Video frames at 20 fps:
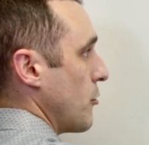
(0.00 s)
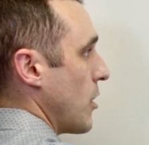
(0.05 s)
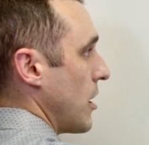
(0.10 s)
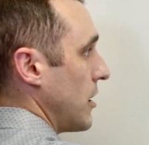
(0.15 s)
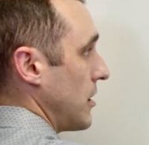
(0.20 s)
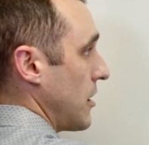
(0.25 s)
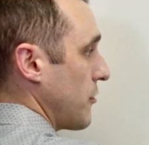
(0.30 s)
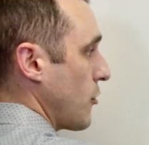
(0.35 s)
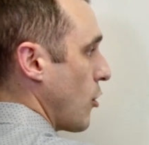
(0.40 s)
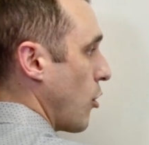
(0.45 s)

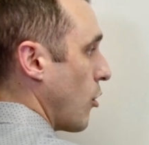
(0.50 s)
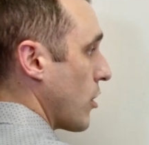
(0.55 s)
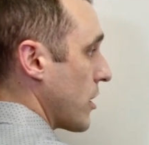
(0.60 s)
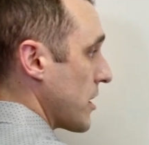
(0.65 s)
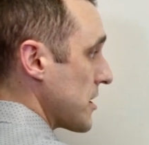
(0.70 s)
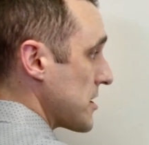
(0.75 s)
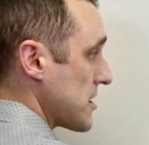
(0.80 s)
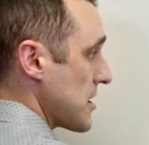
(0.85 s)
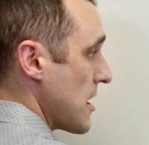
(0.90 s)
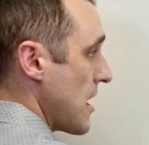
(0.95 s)
Well, of
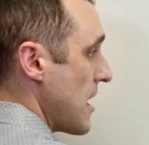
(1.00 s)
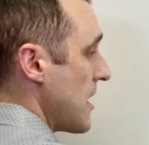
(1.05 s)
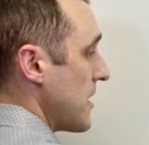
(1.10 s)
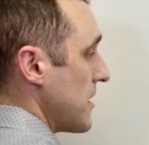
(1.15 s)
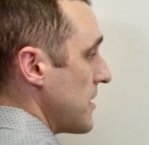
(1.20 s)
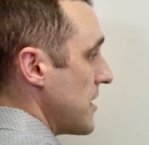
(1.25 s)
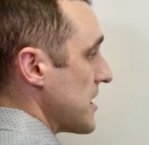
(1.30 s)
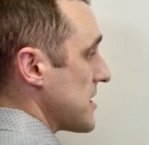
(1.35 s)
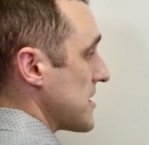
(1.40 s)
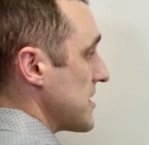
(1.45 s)
course,
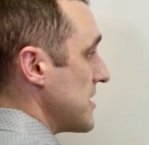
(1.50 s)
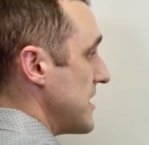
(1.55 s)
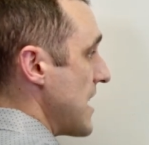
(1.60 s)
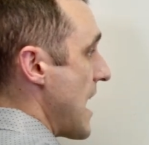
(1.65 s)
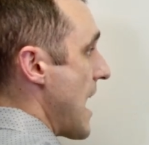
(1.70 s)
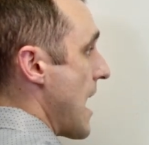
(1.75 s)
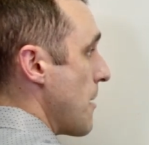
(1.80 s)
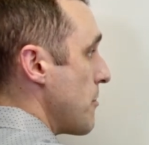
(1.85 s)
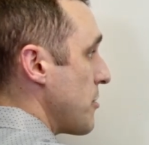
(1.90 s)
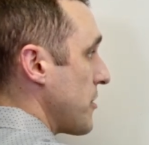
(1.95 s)
this
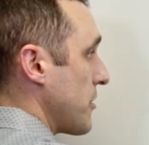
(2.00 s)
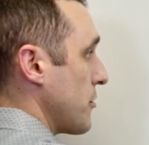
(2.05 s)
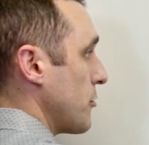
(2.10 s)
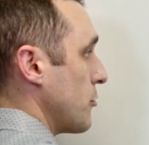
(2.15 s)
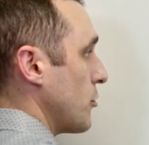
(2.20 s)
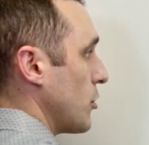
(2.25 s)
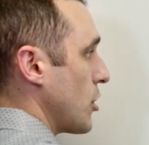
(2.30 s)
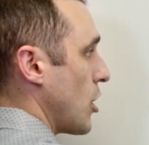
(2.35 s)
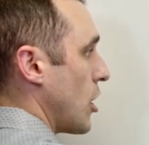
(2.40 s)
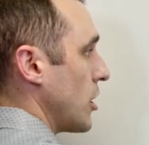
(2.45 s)
depth,
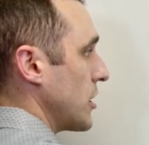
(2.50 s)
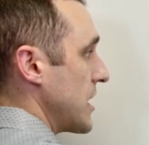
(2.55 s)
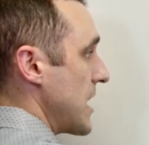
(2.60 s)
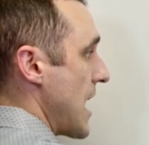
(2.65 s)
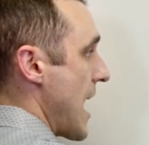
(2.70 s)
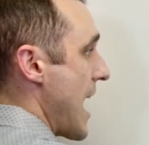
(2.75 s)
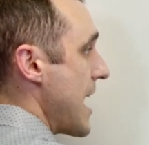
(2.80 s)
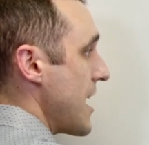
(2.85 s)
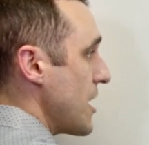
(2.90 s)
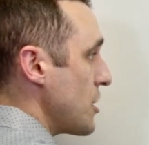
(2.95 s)
we'll call it
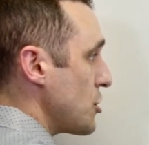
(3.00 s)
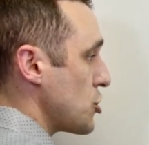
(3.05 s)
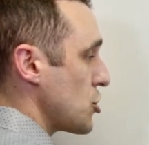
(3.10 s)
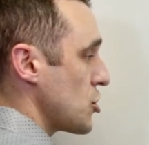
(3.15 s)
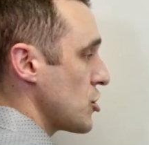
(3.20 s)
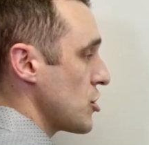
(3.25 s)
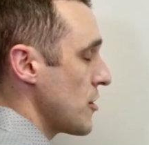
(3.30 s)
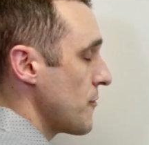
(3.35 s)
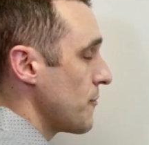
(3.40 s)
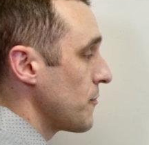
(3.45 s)

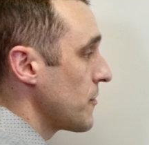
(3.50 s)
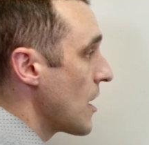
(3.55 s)
H,